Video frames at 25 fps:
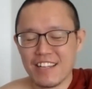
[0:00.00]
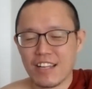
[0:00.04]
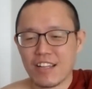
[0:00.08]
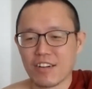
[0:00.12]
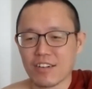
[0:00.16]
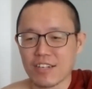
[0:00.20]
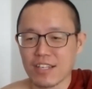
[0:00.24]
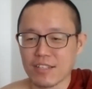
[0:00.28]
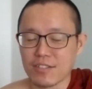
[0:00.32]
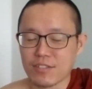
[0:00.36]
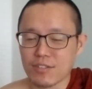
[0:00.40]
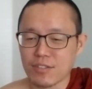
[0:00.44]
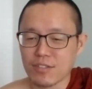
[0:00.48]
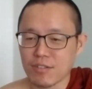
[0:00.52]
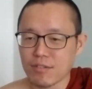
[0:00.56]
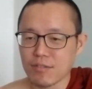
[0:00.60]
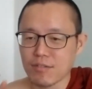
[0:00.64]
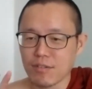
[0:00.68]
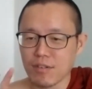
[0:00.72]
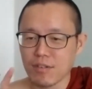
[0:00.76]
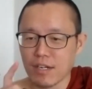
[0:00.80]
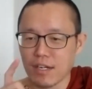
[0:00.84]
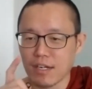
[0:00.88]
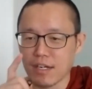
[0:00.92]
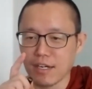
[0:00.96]
Okay,
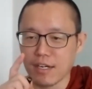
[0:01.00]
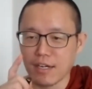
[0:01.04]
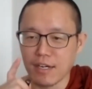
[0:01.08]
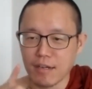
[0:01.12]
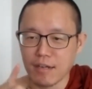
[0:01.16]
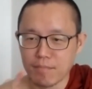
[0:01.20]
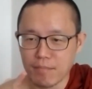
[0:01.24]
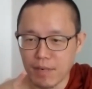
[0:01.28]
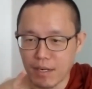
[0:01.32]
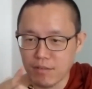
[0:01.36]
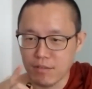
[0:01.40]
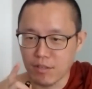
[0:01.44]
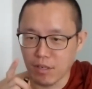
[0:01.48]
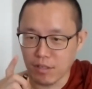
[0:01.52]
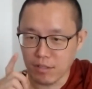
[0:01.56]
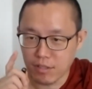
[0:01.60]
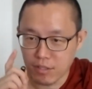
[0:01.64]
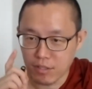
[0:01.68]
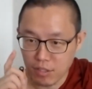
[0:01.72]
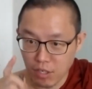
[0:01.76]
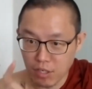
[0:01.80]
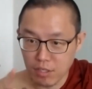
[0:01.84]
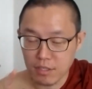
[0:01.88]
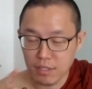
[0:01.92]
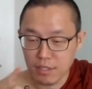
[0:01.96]
so about
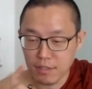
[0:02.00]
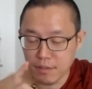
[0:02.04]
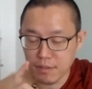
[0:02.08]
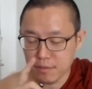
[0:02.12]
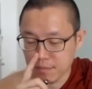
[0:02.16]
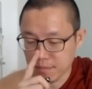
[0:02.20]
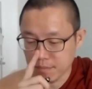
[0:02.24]
your thought,